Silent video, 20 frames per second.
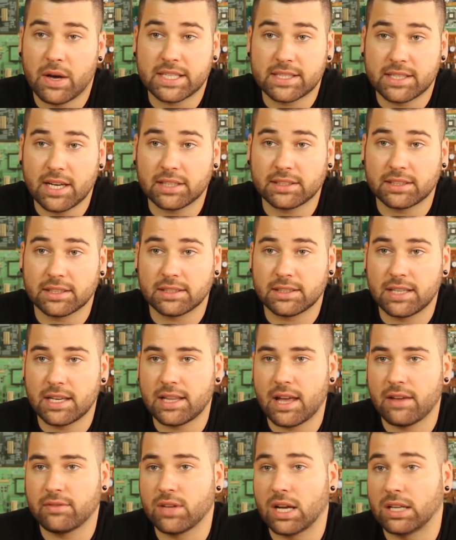I started.
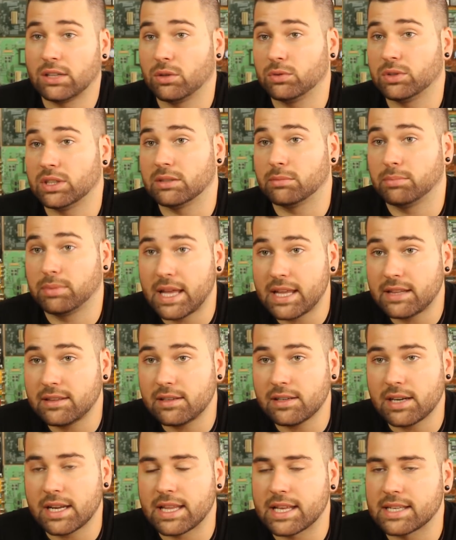Then I've downloaded
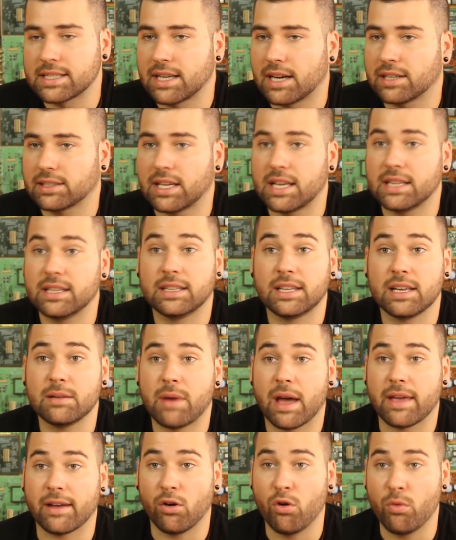Blender and I started editing
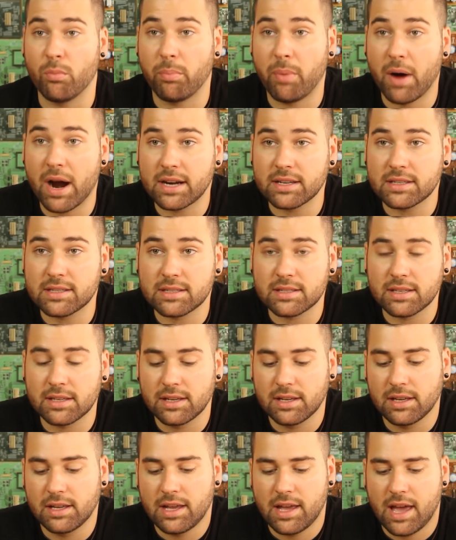my own parts
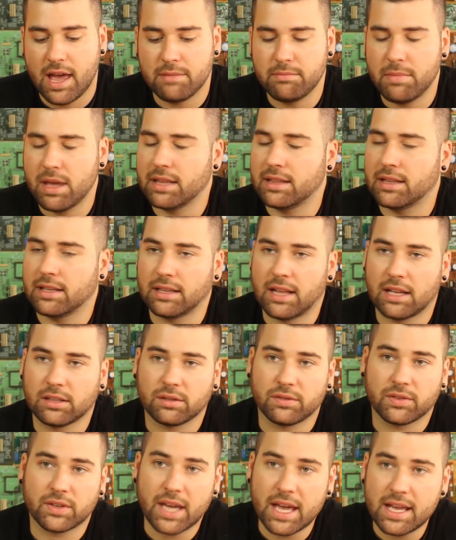and made a lot
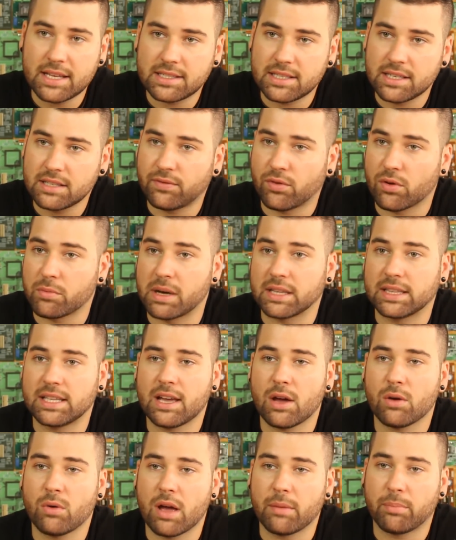of cases for my
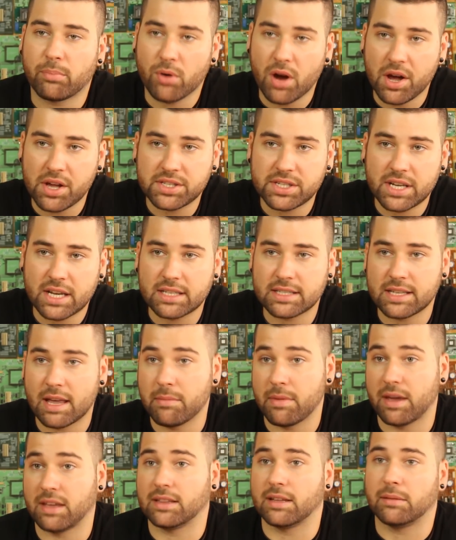DIY projects. I
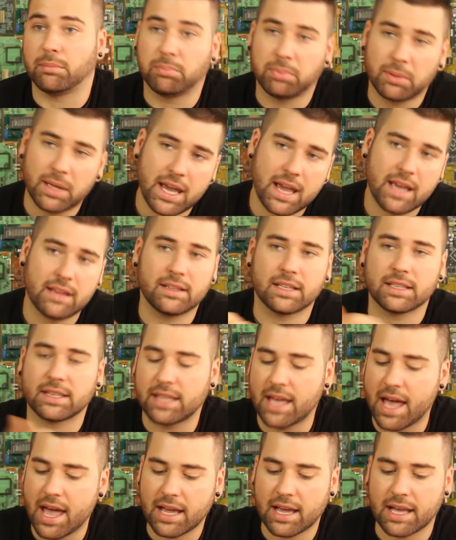made the plane, the
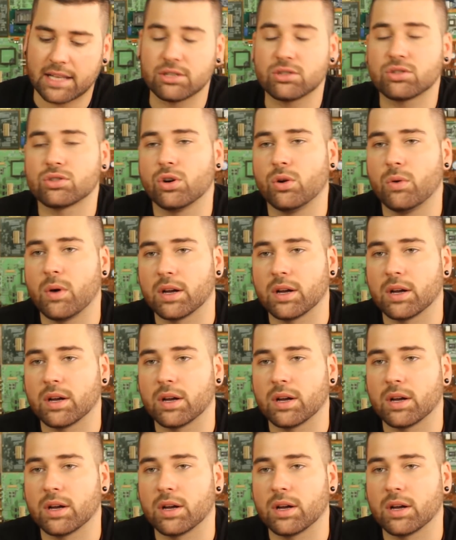tank, and so